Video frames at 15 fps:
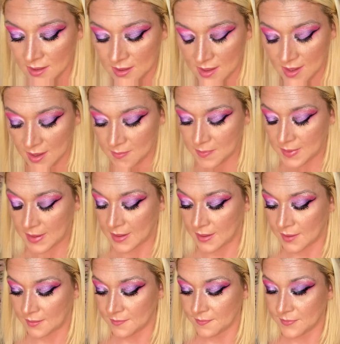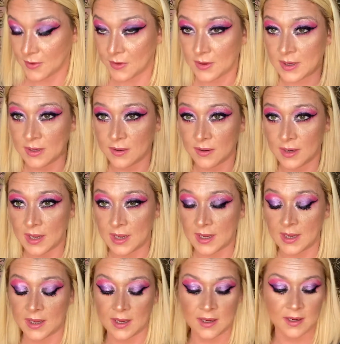about their
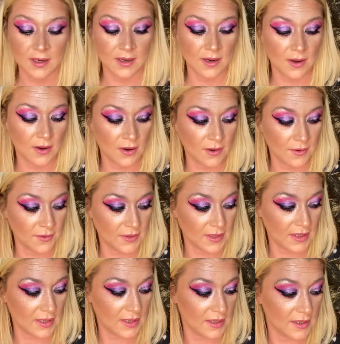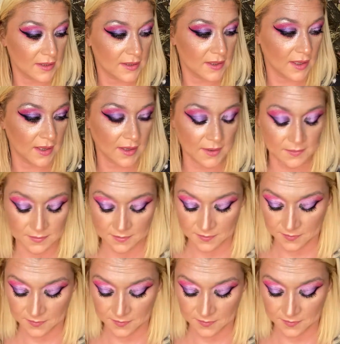internet and all this, that